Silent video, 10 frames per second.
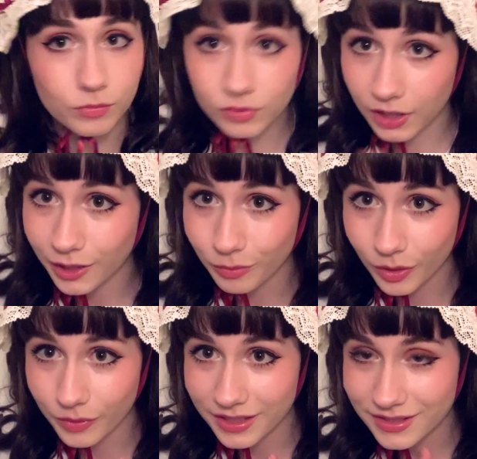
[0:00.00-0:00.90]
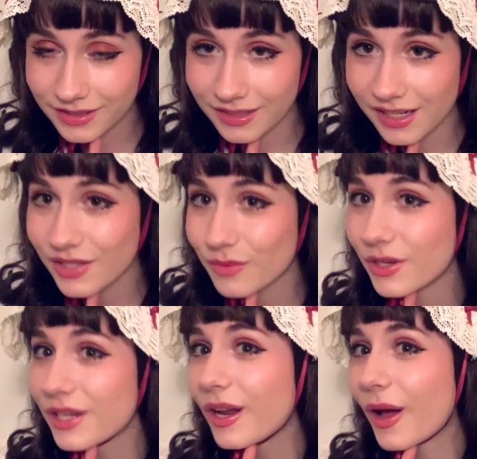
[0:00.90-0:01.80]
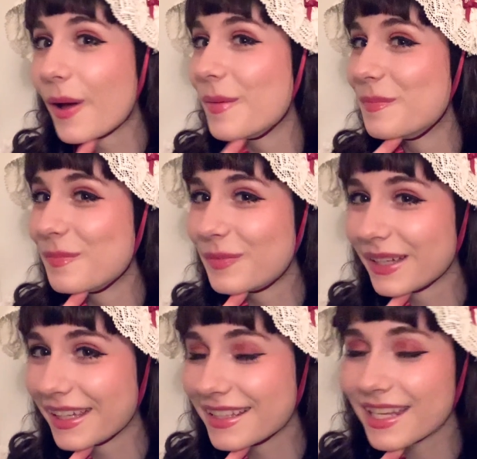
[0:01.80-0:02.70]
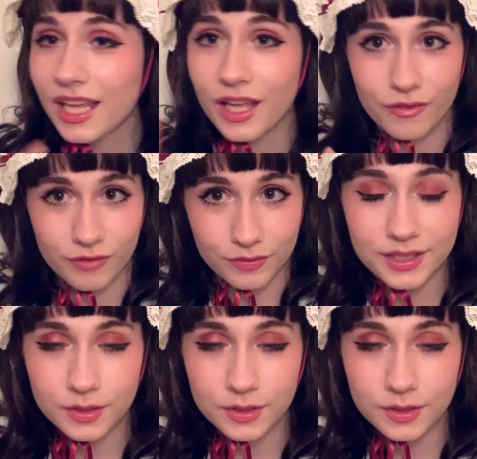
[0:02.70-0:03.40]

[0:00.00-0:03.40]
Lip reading: Like we're going into the next one, but Vivienne